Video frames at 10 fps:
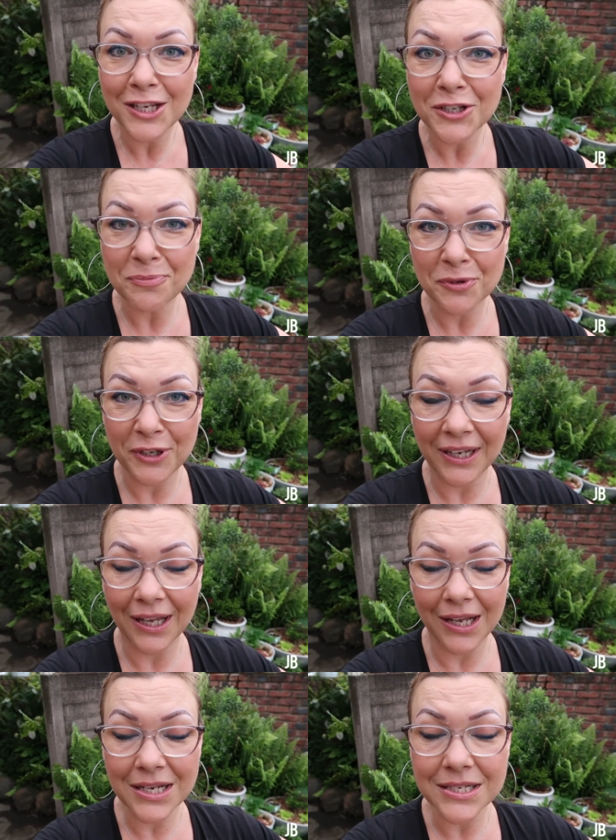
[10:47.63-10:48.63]
Good morning
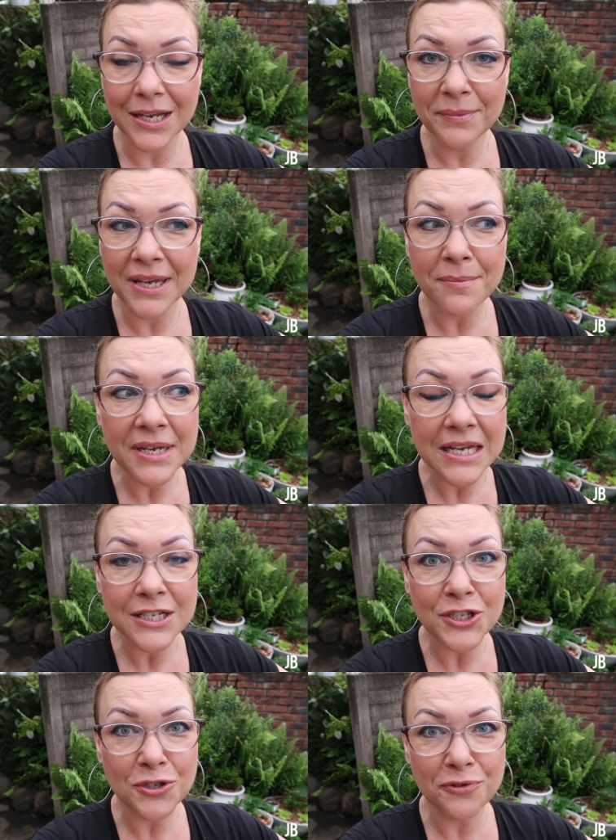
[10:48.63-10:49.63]
guys, I'm coming
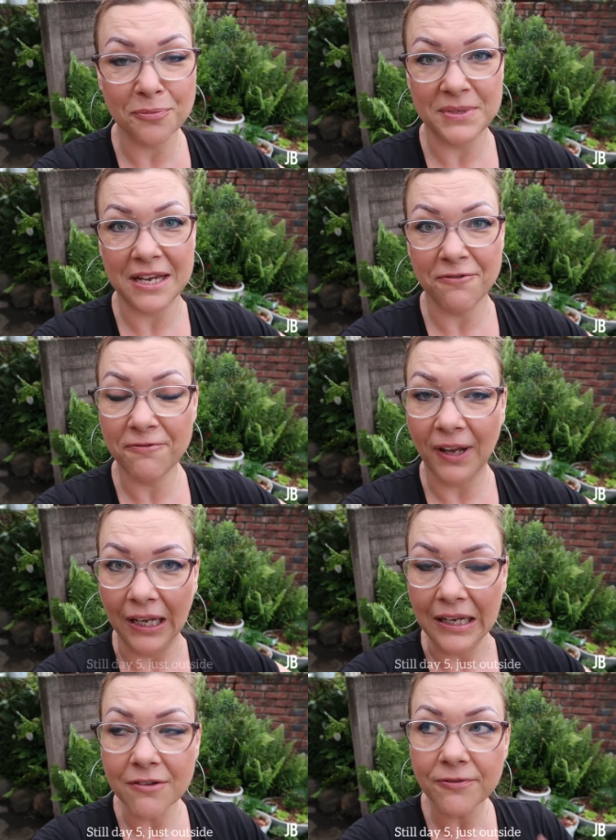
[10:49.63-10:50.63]
at you from day
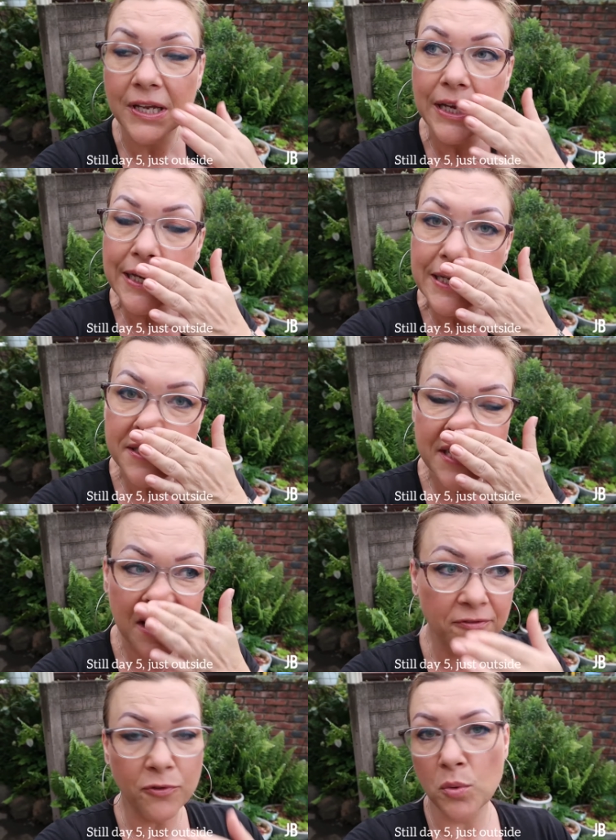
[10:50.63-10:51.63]
five
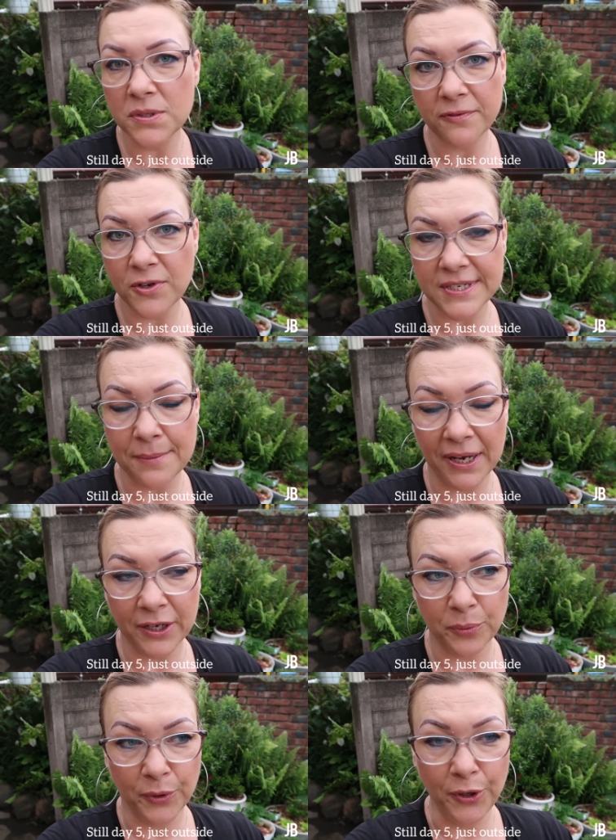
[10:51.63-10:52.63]
Day four was my first day back
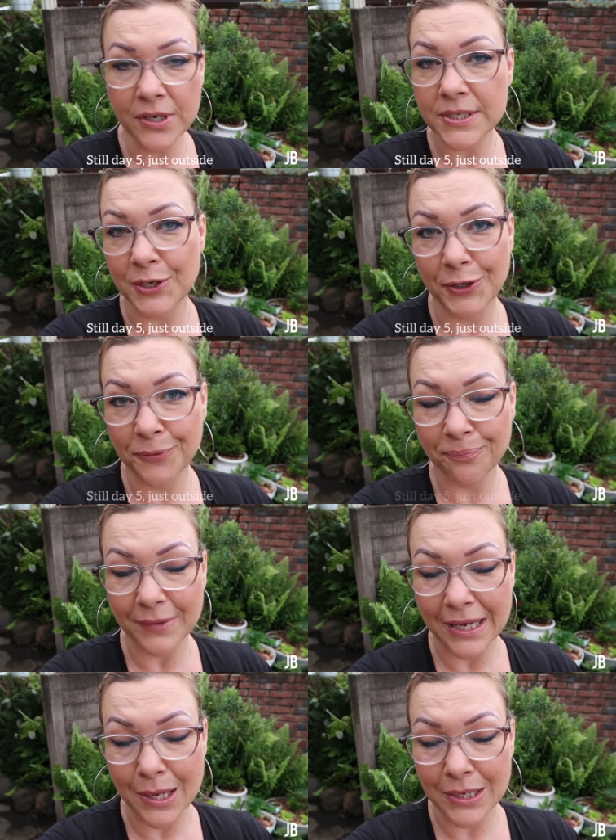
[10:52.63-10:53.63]
at work, so
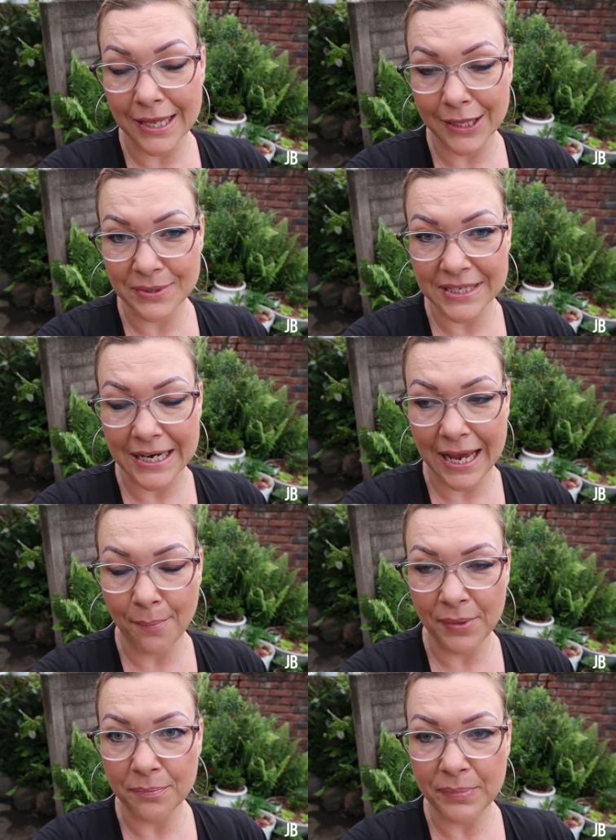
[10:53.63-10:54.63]
nothing was going to
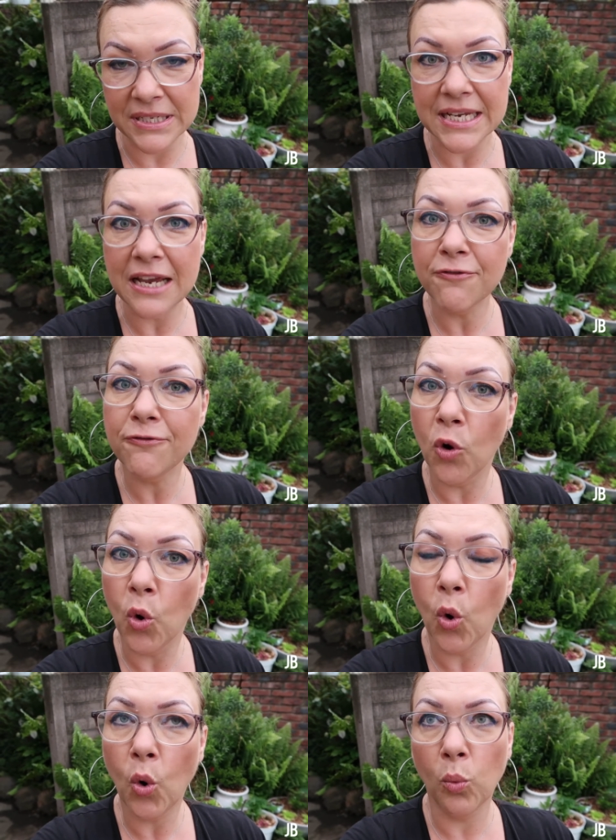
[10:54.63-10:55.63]
happen. But day
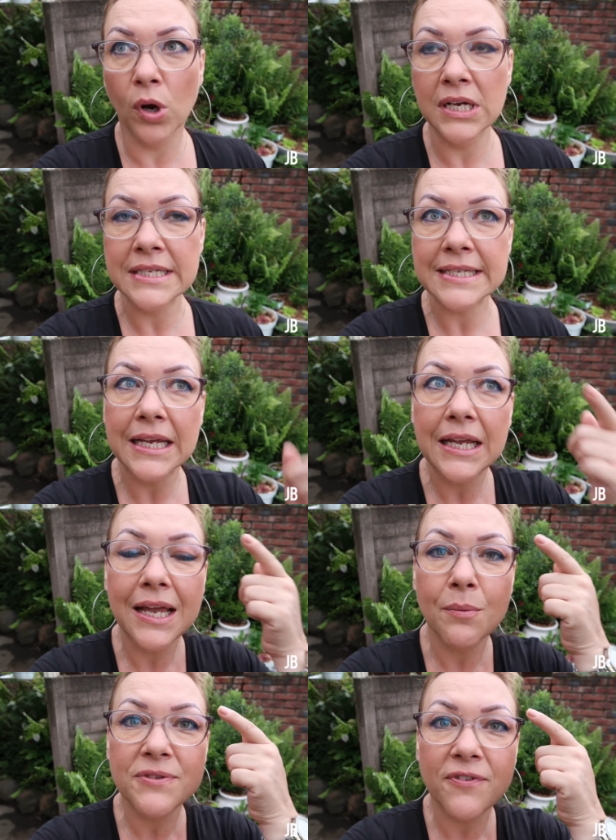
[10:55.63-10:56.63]
four was,
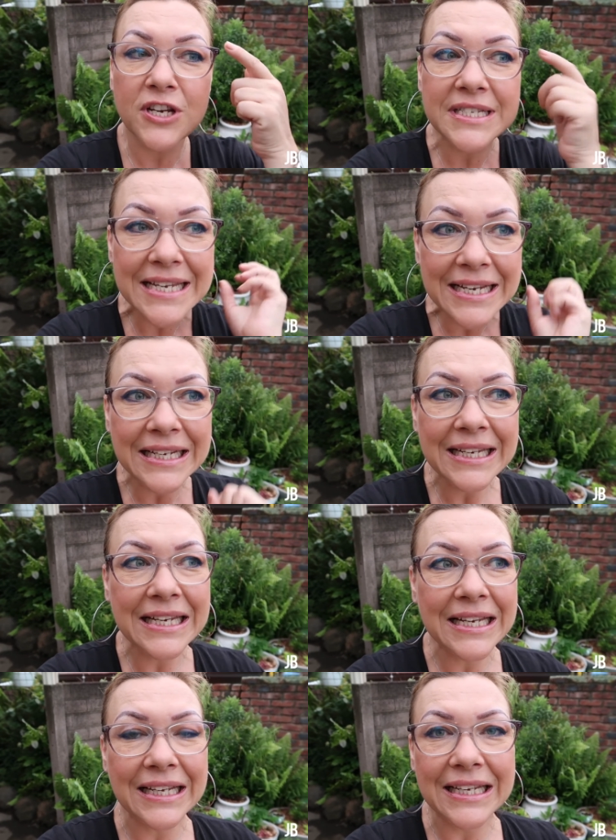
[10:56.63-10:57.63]
it was very
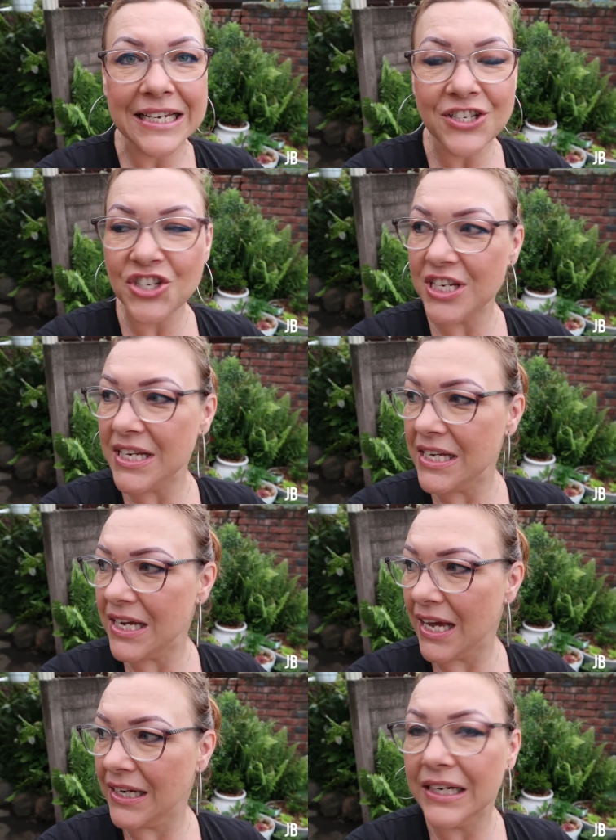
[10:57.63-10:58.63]
tingly and itchy
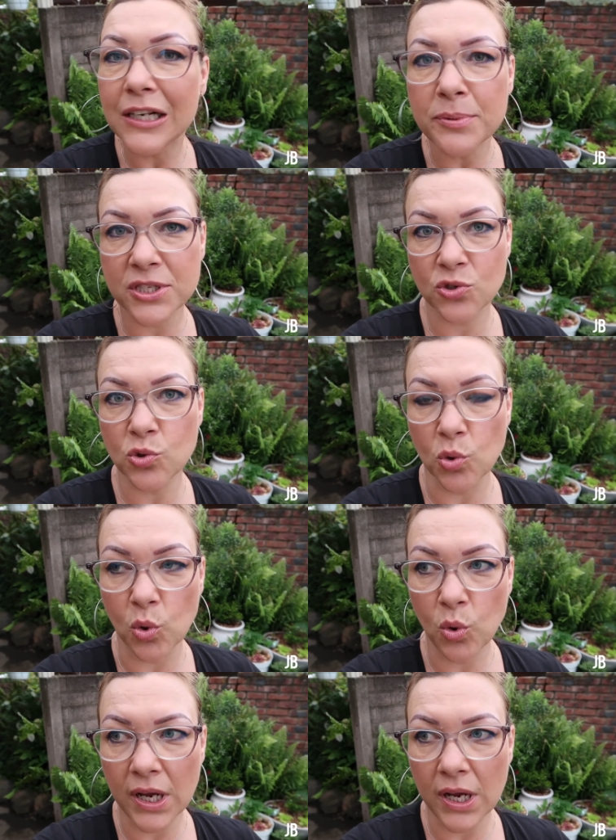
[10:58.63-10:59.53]
and a little bit sore.